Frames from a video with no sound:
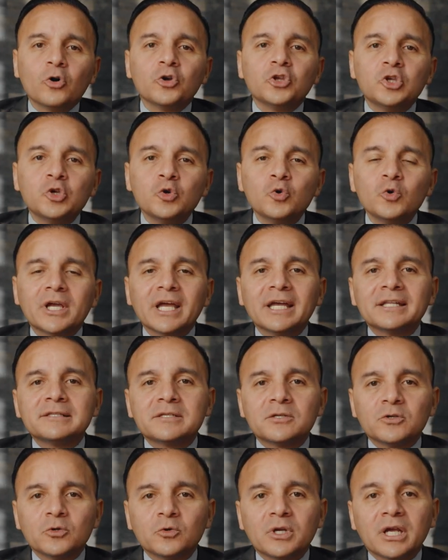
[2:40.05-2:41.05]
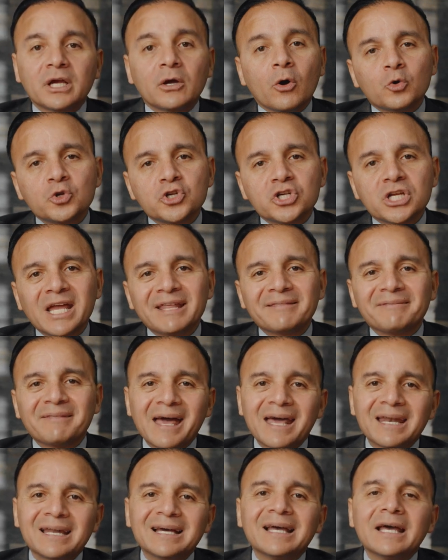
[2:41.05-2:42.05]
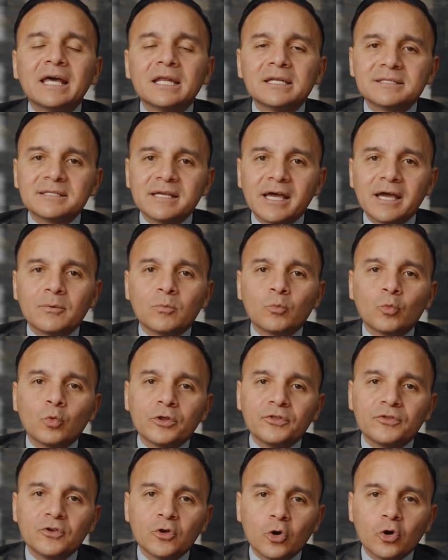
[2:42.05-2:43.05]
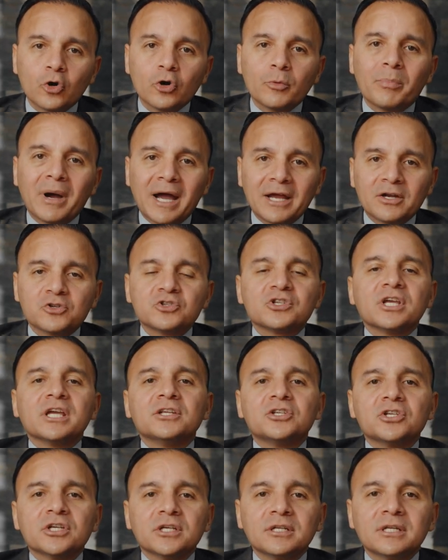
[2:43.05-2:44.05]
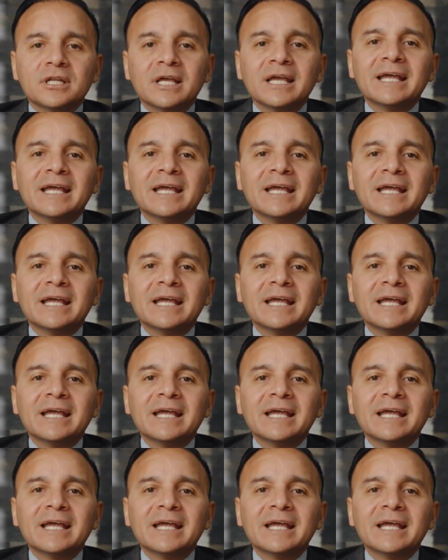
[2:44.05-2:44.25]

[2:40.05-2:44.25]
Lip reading: you get to negotiate that ahead of time with your buyer's agent,